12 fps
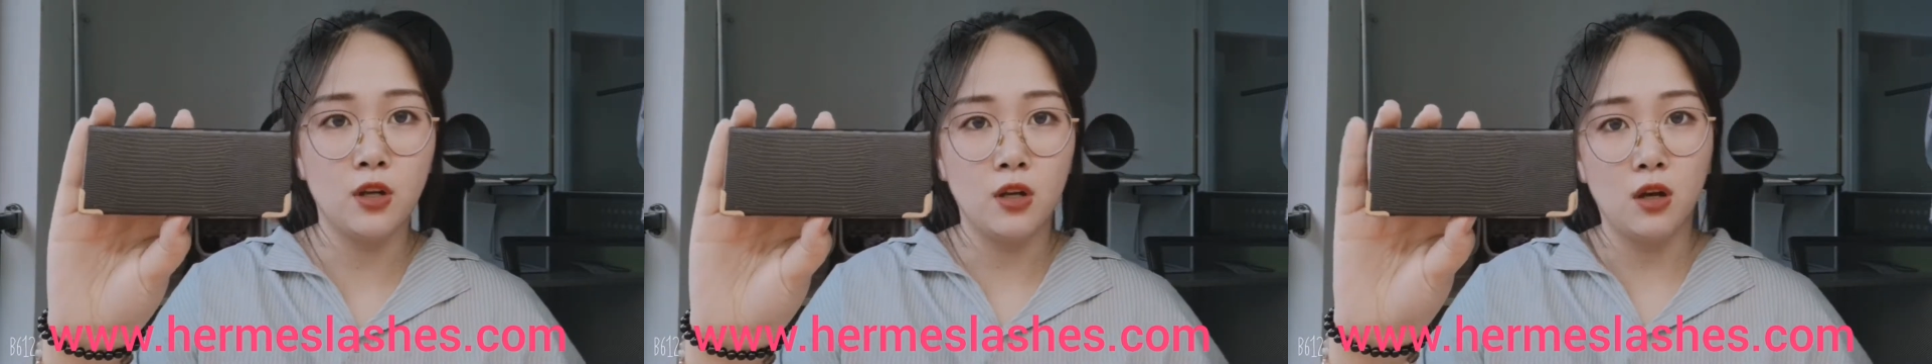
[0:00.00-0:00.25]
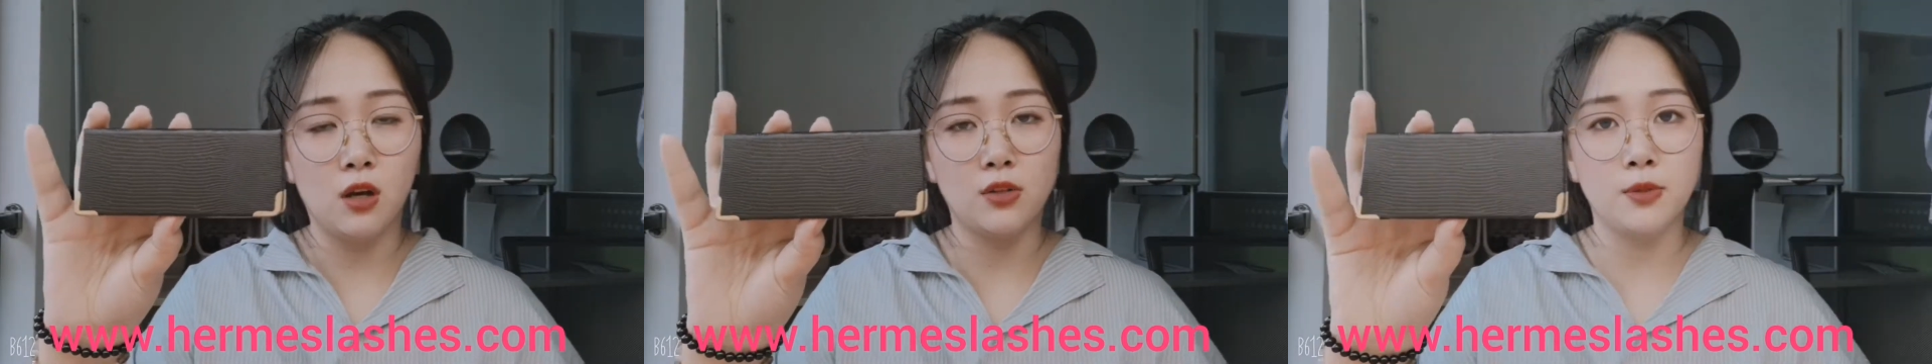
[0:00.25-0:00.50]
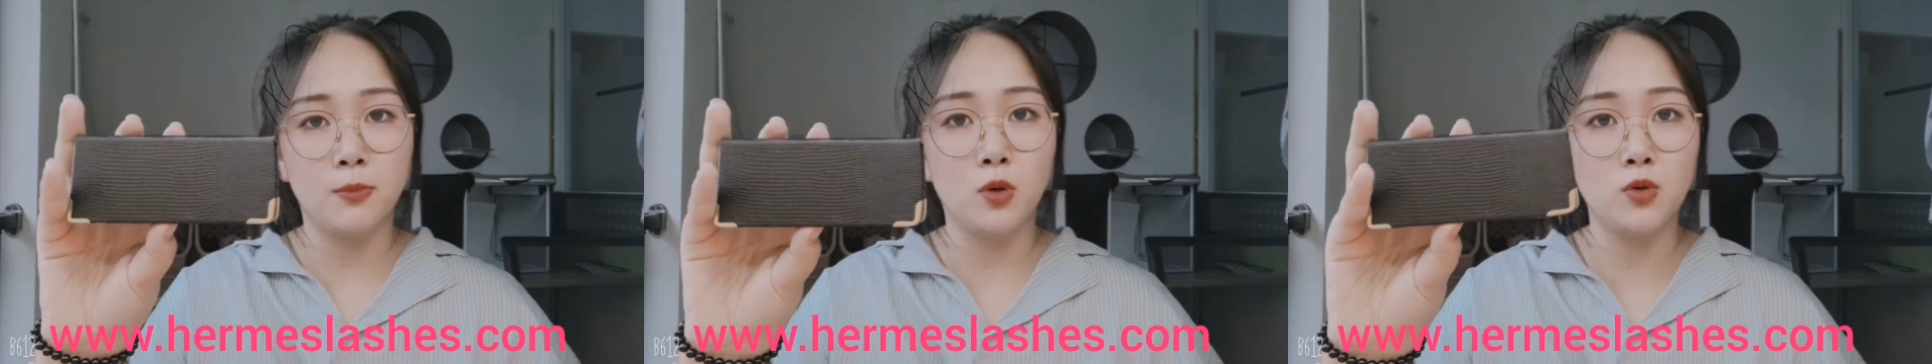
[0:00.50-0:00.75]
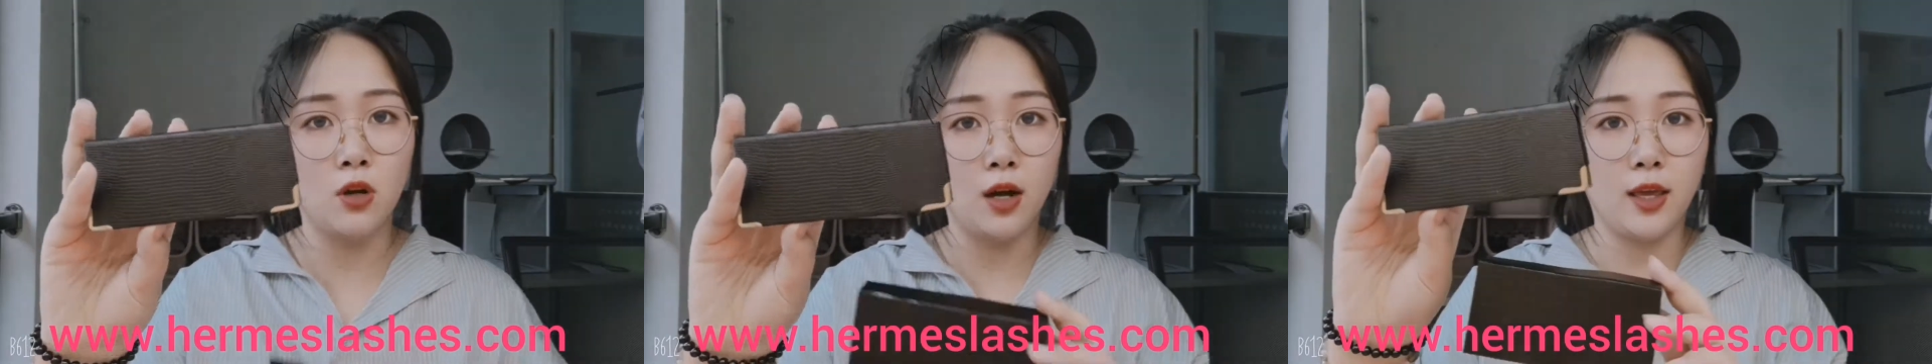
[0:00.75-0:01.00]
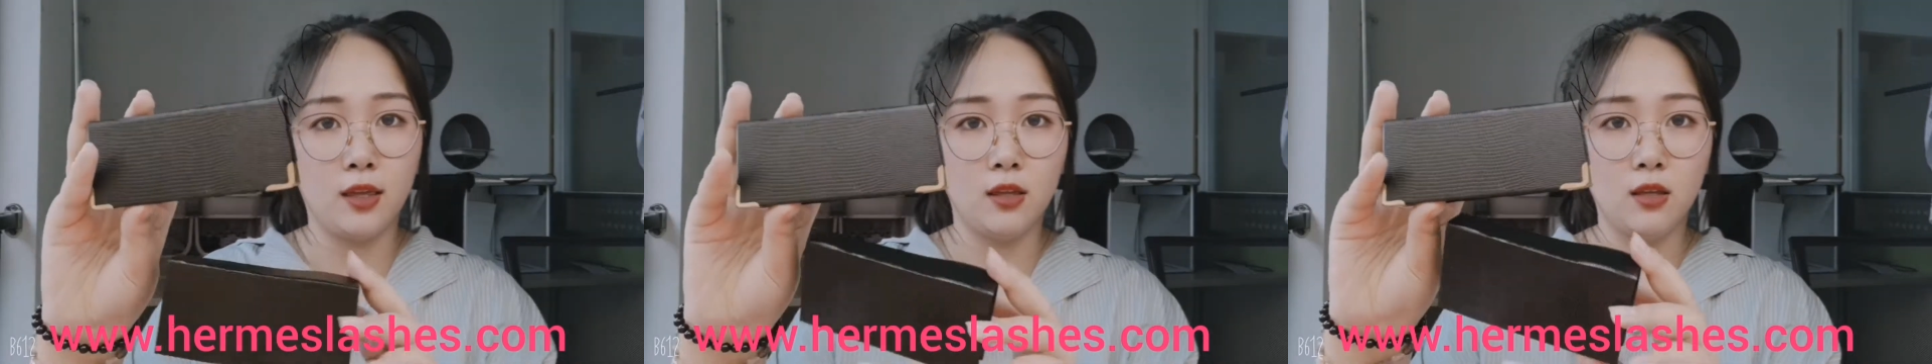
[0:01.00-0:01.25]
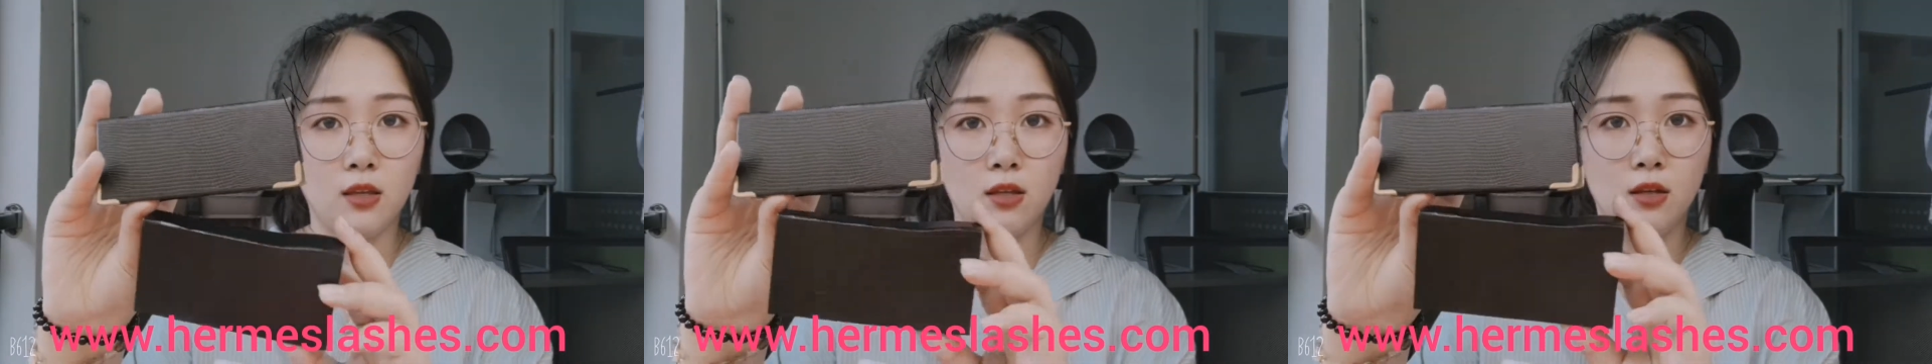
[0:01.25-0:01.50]
small try
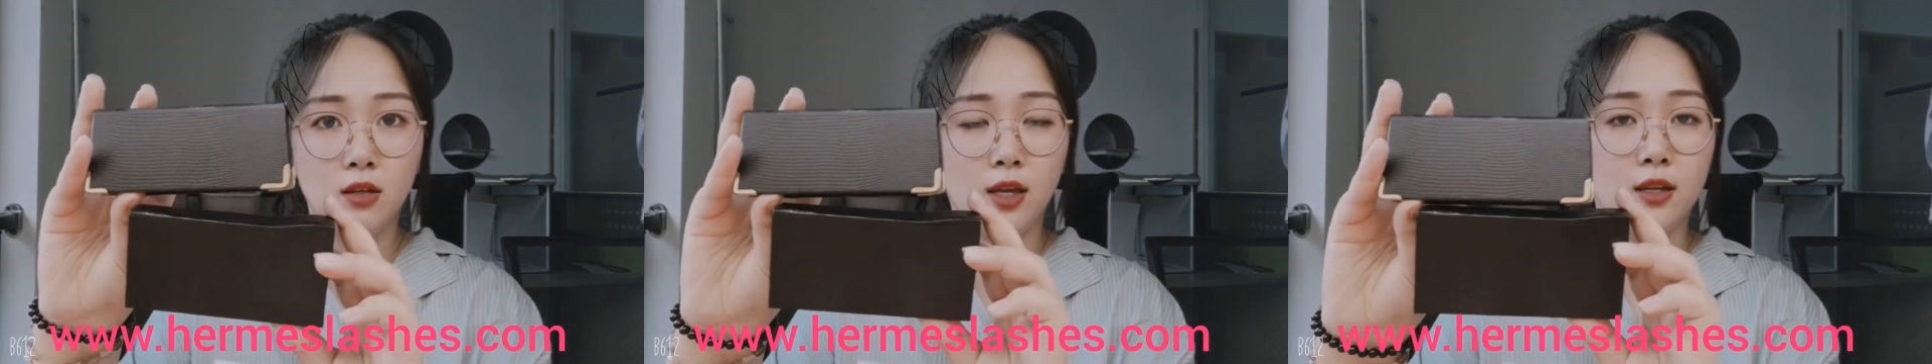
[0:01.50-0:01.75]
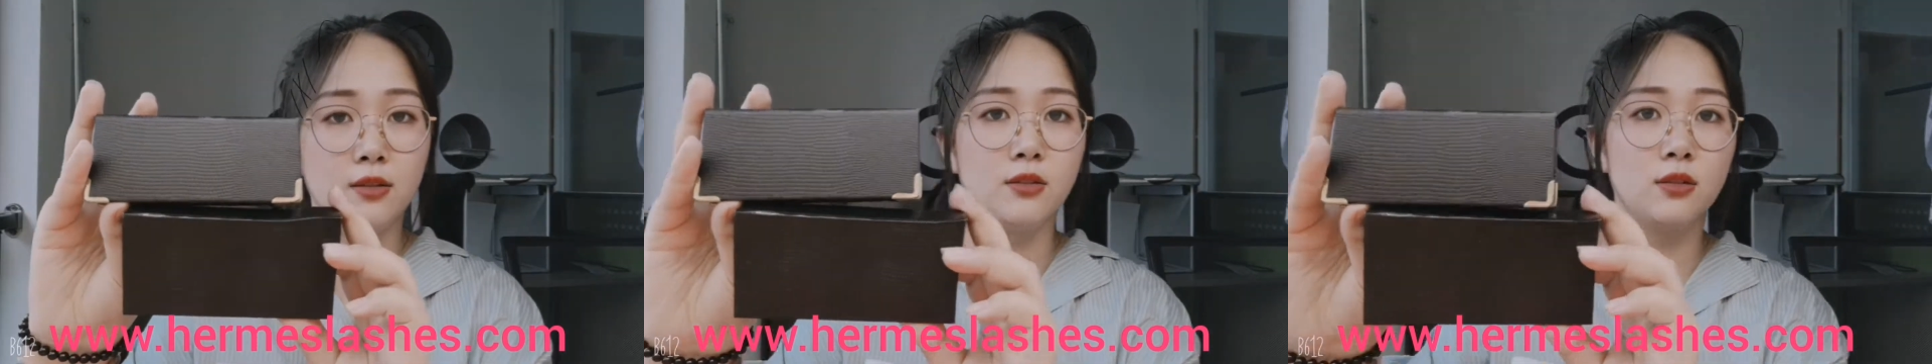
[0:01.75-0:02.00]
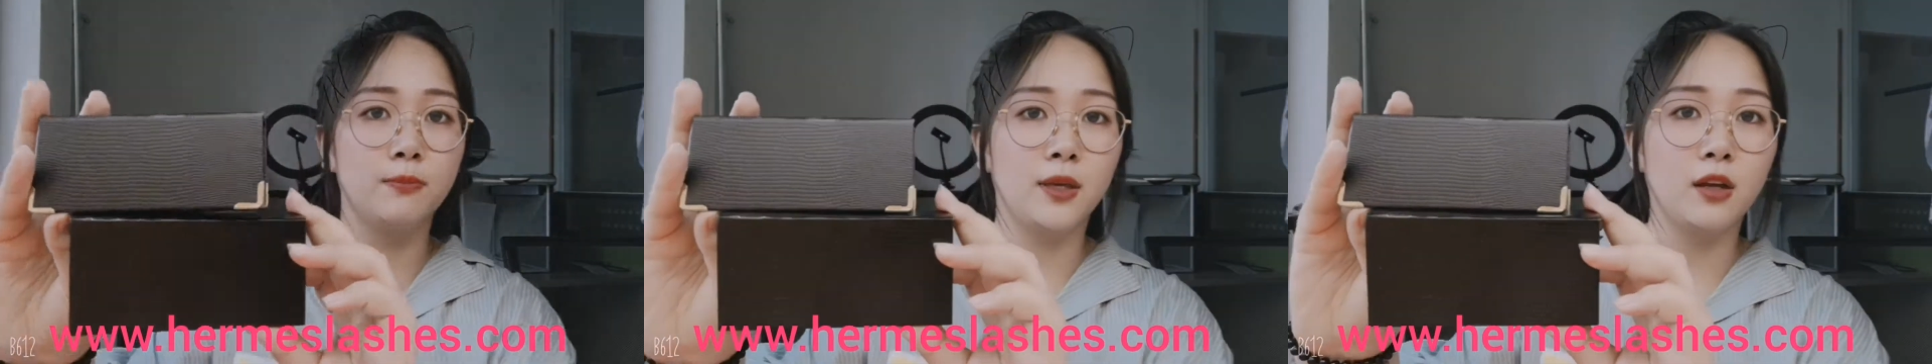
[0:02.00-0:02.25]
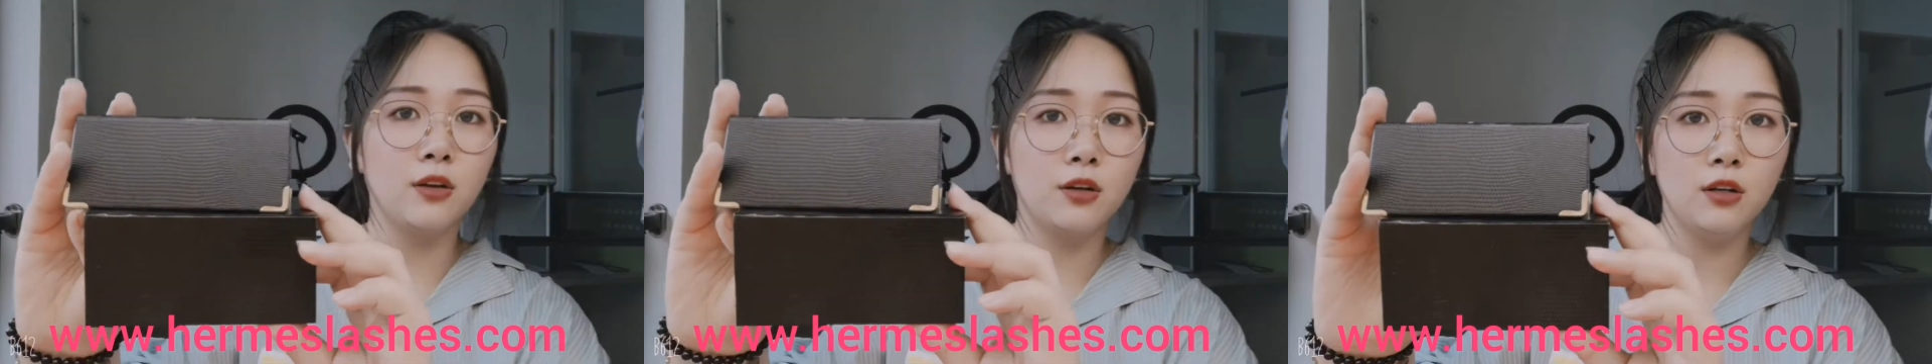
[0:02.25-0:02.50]
and bigger.